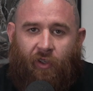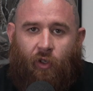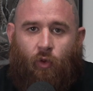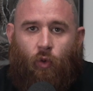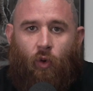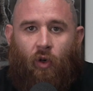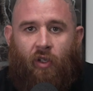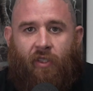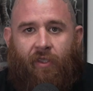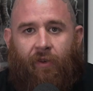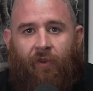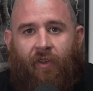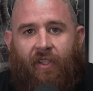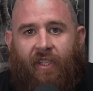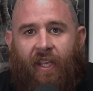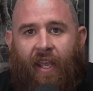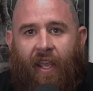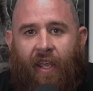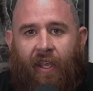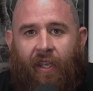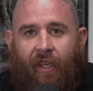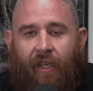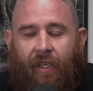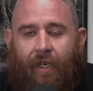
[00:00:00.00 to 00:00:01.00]
the course of a
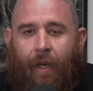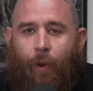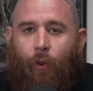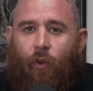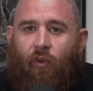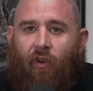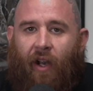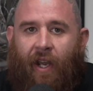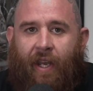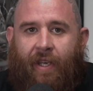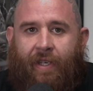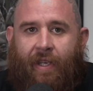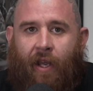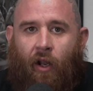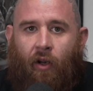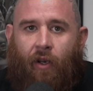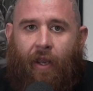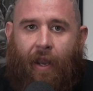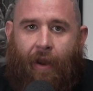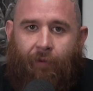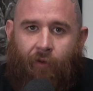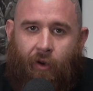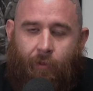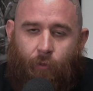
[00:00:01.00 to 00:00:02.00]
day, and I would write it down
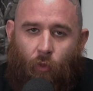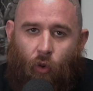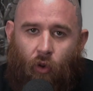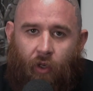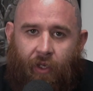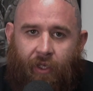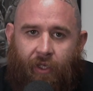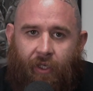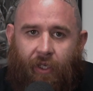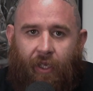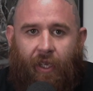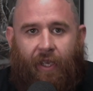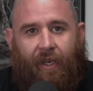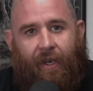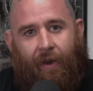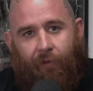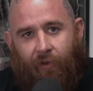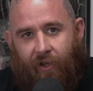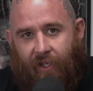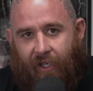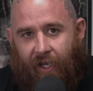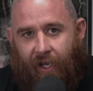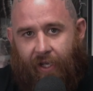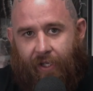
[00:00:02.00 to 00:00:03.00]
every morning and
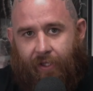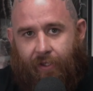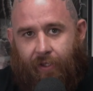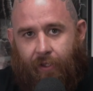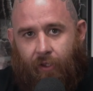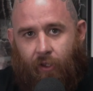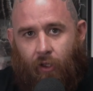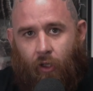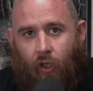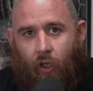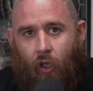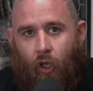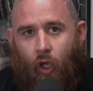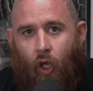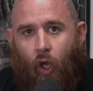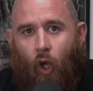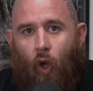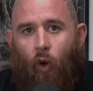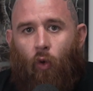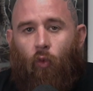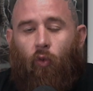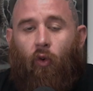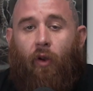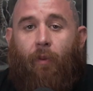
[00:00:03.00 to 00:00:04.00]
every night.
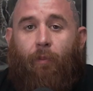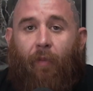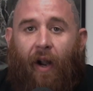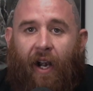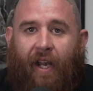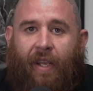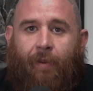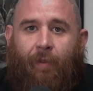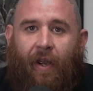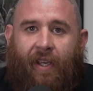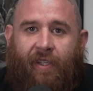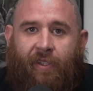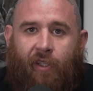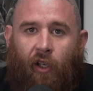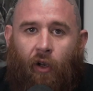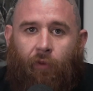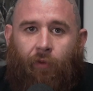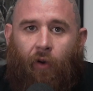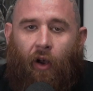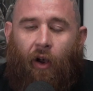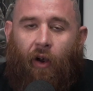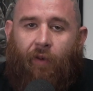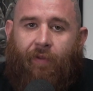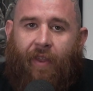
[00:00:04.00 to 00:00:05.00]
Reminding
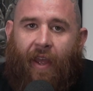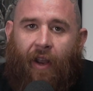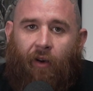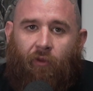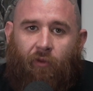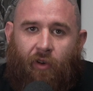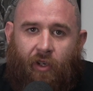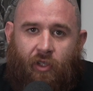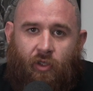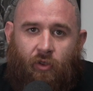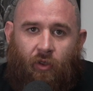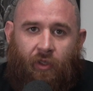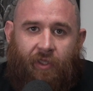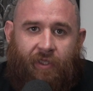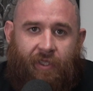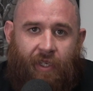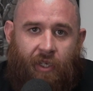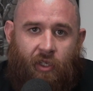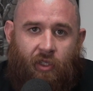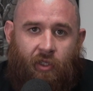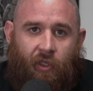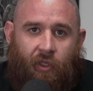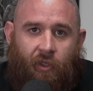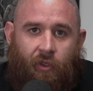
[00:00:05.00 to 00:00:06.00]
myself of that original
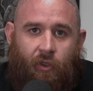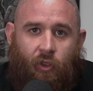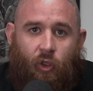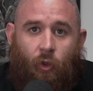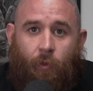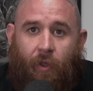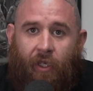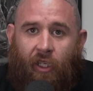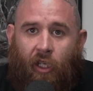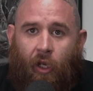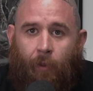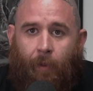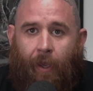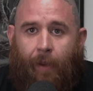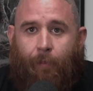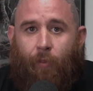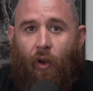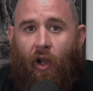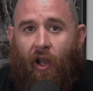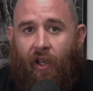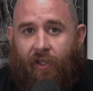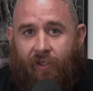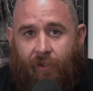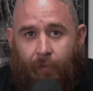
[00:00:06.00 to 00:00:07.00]
intention to become a
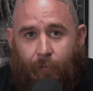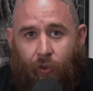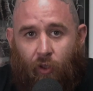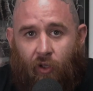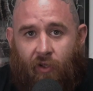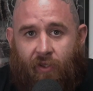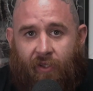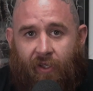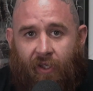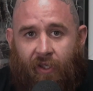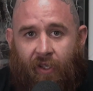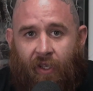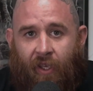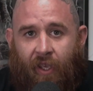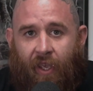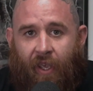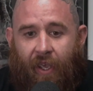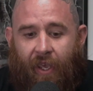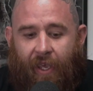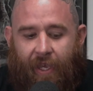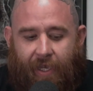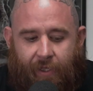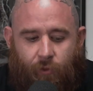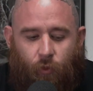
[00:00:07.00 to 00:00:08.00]
positive person
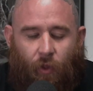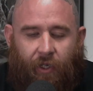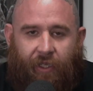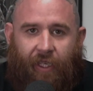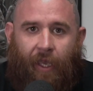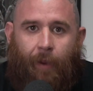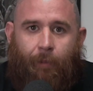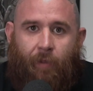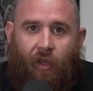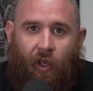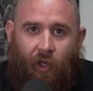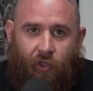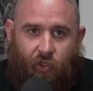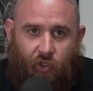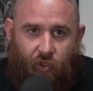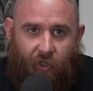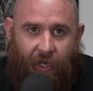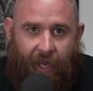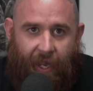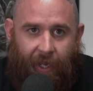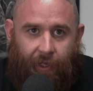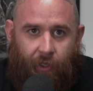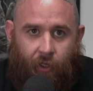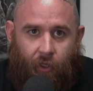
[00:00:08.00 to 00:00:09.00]
is what kept me on
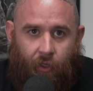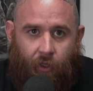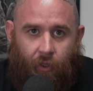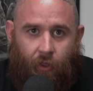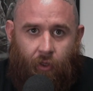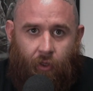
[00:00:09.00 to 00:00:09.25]
track.